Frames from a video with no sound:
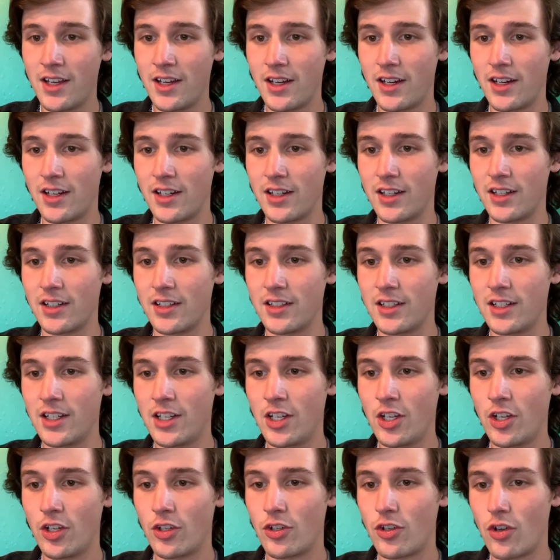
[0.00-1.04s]

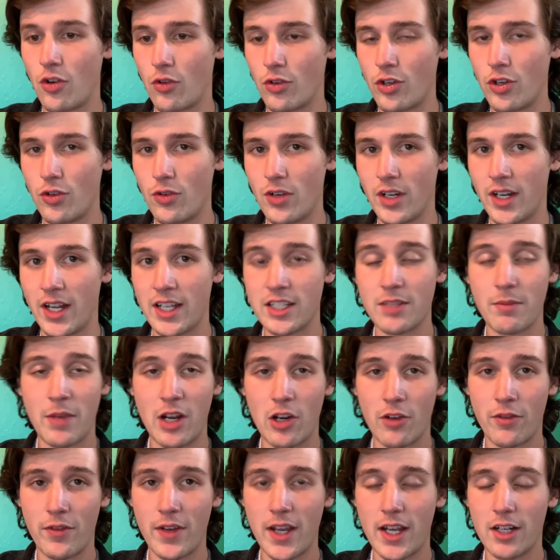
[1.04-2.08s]
Don't do it. As a matter
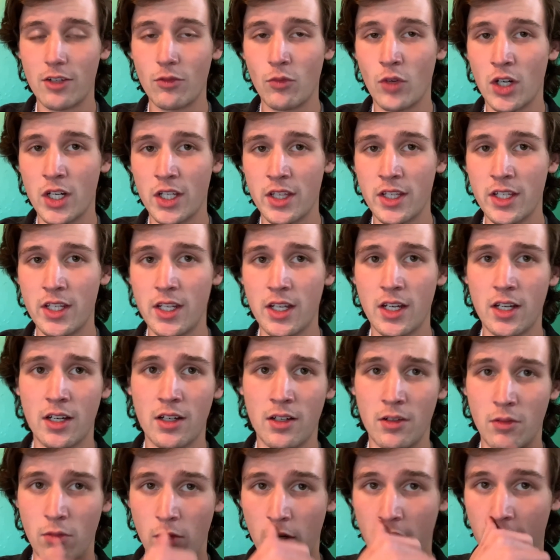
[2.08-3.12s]
of fact, one of
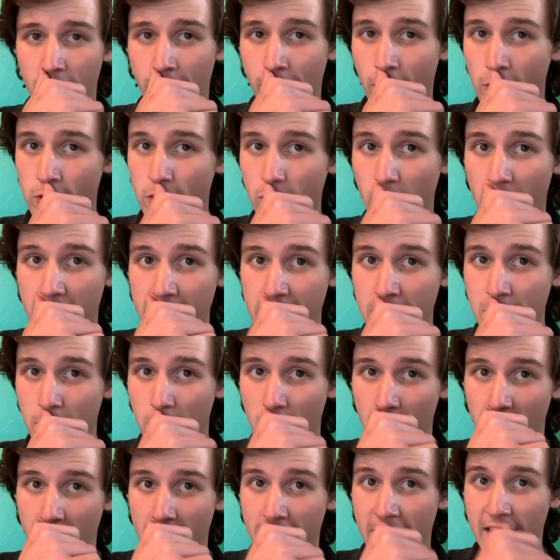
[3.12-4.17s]
the first ways the
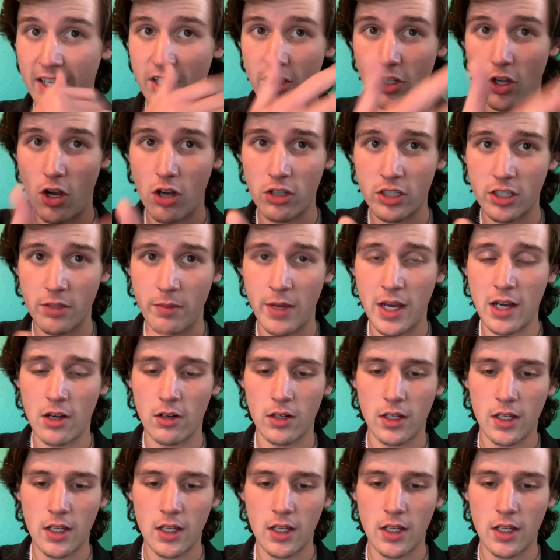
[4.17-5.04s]
book kind of talks about